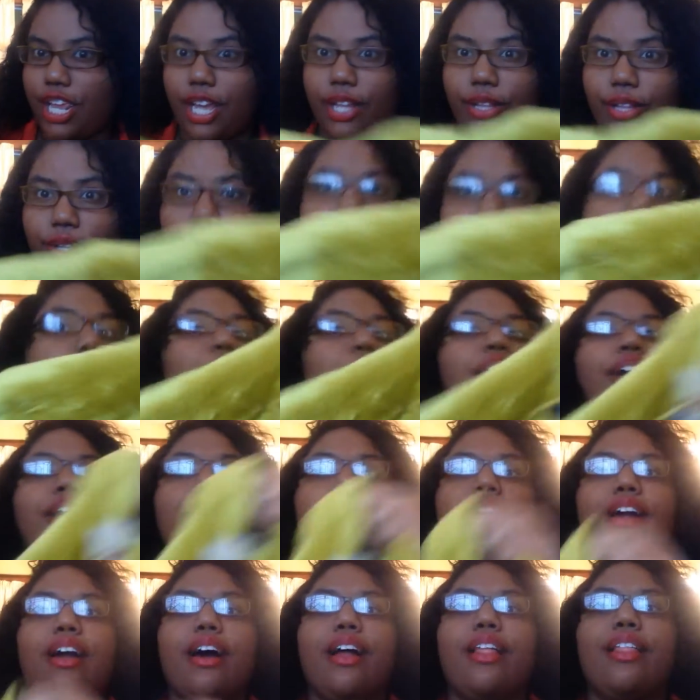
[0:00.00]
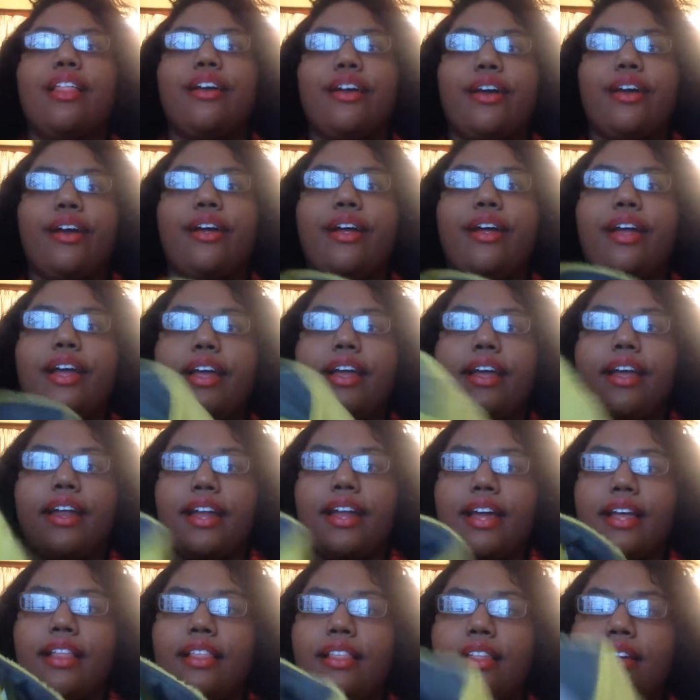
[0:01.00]
yellow color.
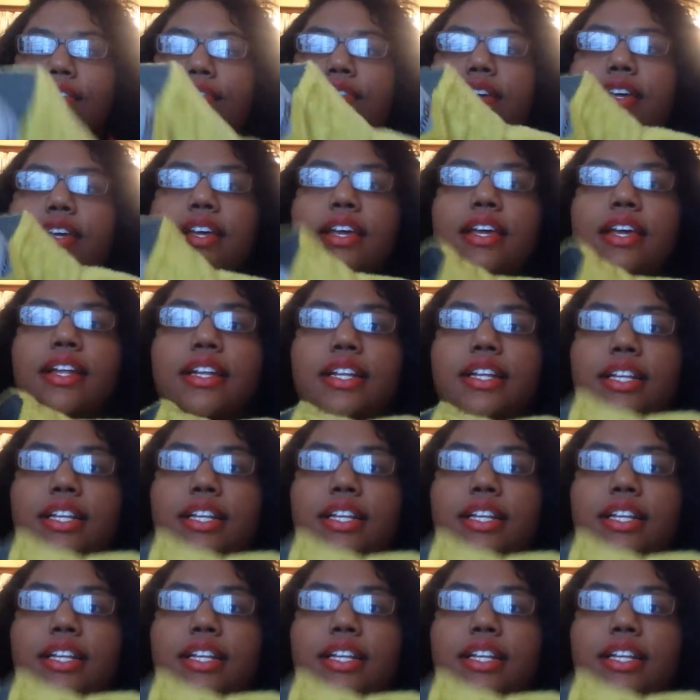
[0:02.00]
And I love it. And